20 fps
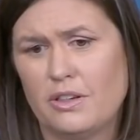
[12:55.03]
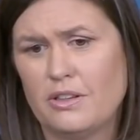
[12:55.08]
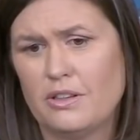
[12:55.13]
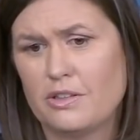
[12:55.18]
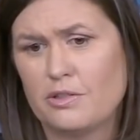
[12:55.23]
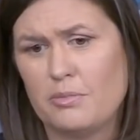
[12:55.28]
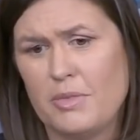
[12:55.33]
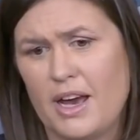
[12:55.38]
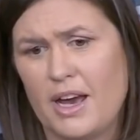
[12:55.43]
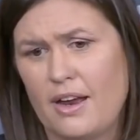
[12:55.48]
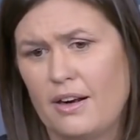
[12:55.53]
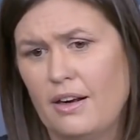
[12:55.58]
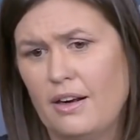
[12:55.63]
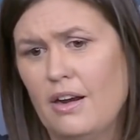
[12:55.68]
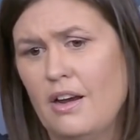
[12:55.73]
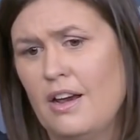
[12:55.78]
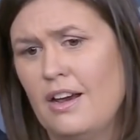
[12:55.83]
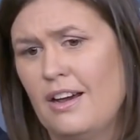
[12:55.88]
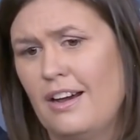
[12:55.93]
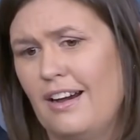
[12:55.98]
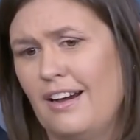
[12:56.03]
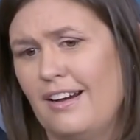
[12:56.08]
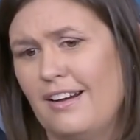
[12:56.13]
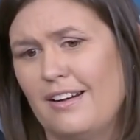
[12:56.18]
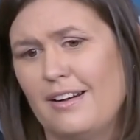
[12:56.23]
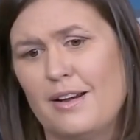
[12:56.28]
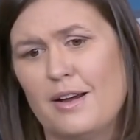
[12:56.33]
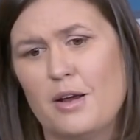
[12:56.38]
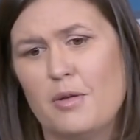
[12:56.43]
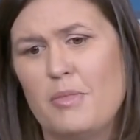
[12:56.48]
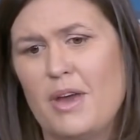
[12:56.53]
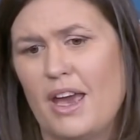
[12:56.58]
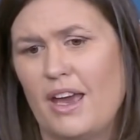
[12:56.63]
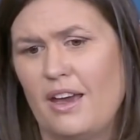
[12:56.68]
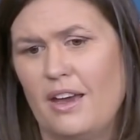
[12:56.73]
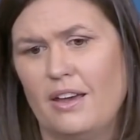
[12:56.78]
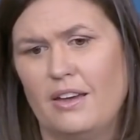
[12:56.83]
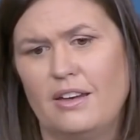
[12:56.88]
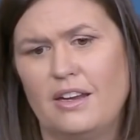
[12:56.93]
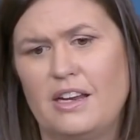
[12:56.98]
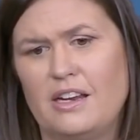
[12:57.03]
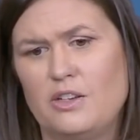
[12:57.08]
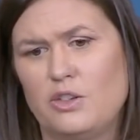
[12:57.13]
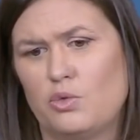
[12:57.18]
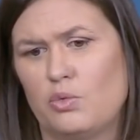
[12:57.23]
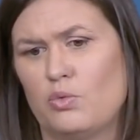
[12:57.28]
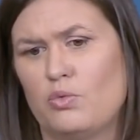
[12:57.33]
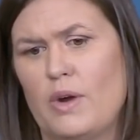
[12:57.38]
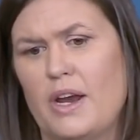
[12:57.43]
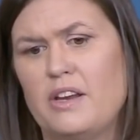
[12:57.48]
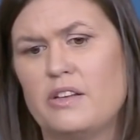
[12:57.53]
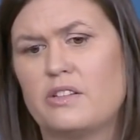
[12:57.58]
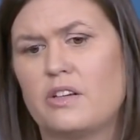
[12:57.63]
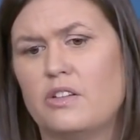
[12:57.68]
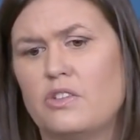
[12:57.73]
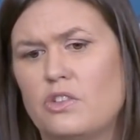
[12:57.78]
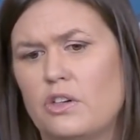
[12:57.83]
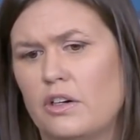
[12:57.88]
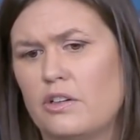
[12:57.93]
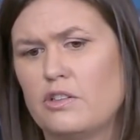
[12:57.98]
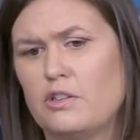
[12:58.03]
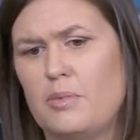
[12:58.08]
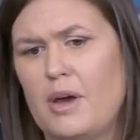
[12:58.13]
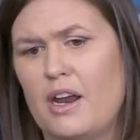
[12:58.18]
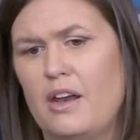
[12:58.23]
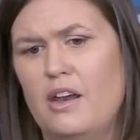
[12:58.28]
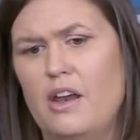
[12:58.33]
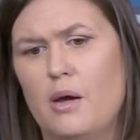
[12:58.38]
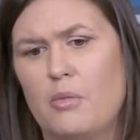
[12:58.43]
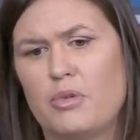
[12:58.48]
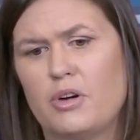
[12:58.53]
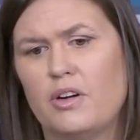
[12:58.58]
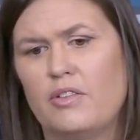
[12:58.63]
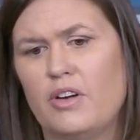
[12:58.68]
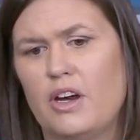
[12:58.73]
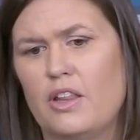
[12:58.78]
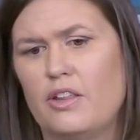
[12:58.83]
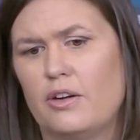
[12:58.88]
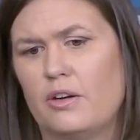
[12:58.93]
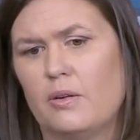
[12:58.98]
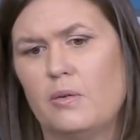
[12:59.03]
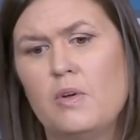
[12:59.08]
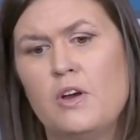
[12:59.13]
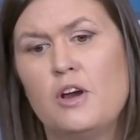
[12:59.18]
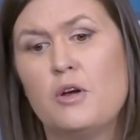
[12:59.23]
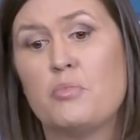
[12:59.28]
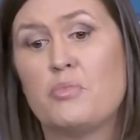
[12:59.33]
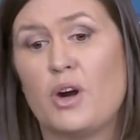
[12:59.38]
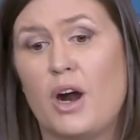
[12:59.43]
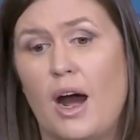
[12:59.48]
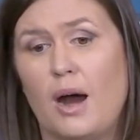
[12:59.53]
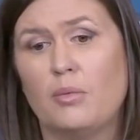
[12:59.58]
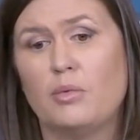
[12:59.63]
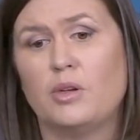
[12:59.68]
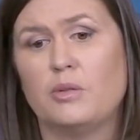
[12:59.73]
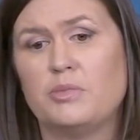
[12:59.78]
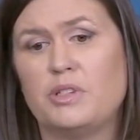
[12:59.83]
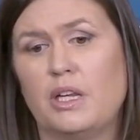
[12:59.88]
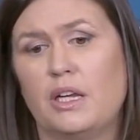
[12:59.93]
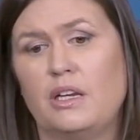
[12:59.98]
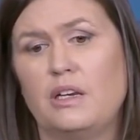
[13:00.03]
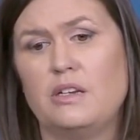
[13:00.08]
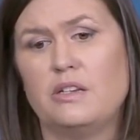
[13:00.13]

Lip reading: on this matter, and he's raised concerns about a number of other problems that